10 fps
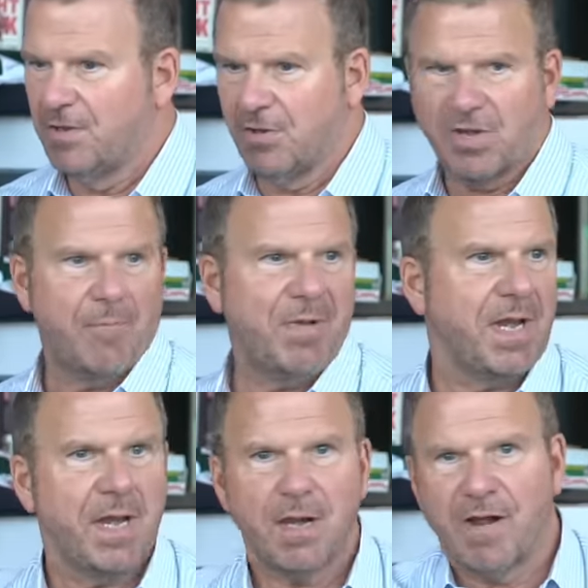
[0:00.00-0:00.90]
You come in
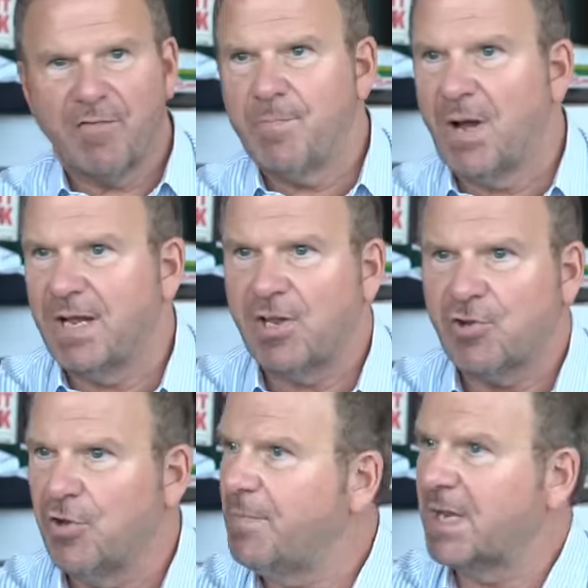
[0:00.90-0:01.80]
here, everybody
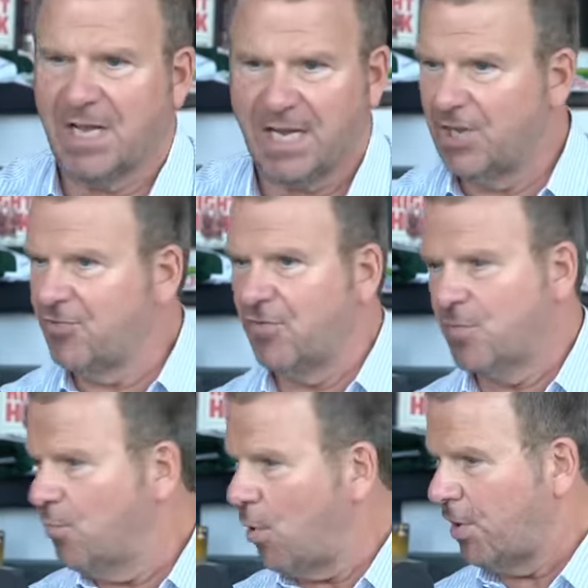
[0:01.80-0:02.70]
couldn't be. Can I get you
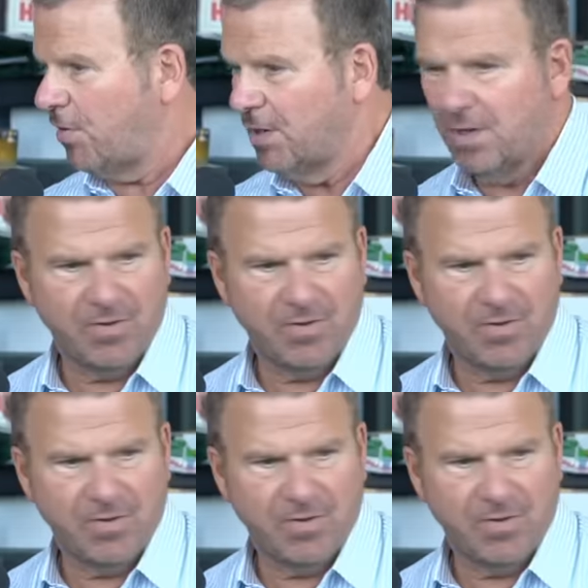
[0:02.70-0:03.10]
some water?